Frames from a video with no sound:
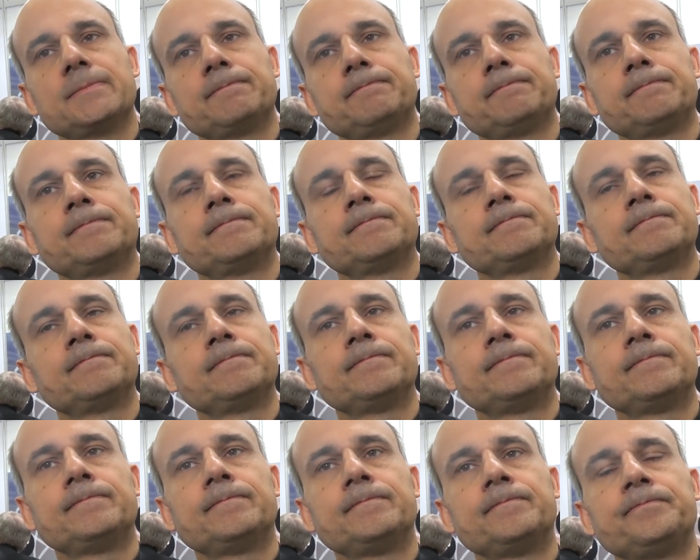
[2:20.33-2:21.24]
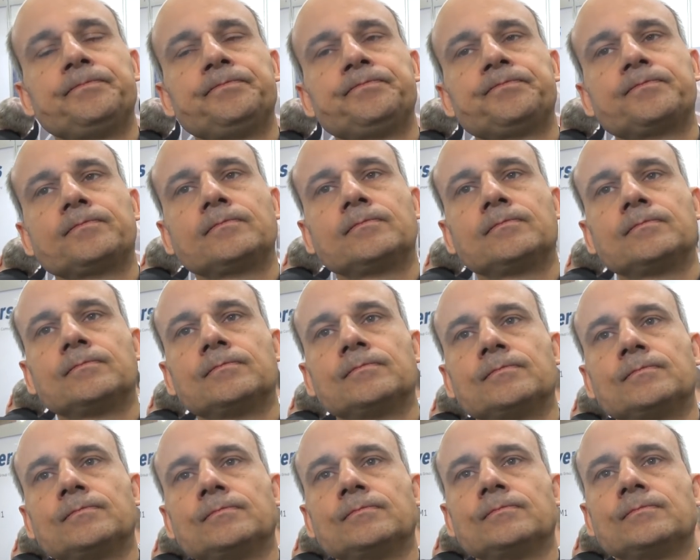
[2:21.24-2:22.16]
And you'll be involved with the
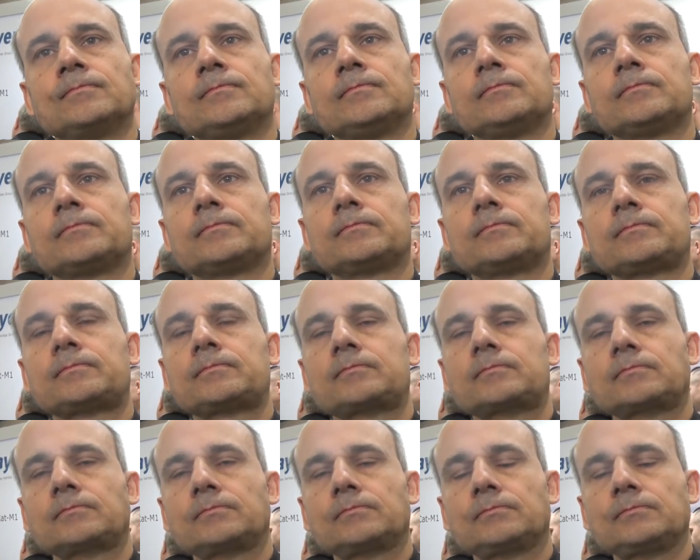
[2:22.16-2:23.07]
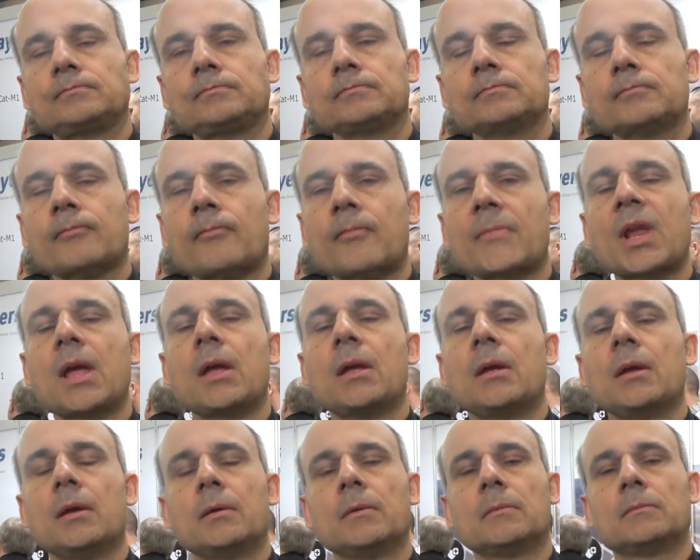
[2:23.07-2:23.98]
NB-IoT, the 5G, the
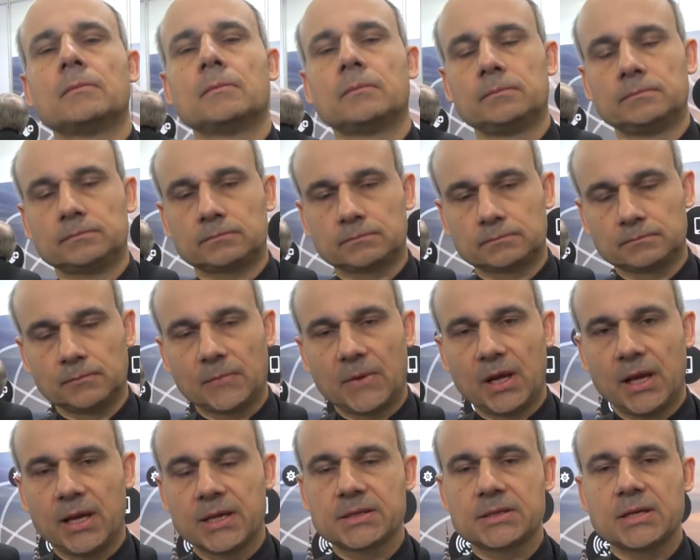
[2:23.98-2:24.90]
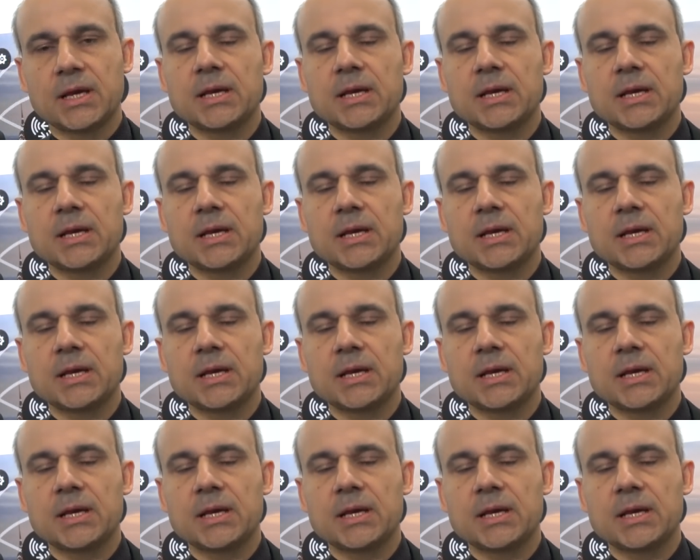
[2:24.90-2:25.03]
IoT, all this stuff?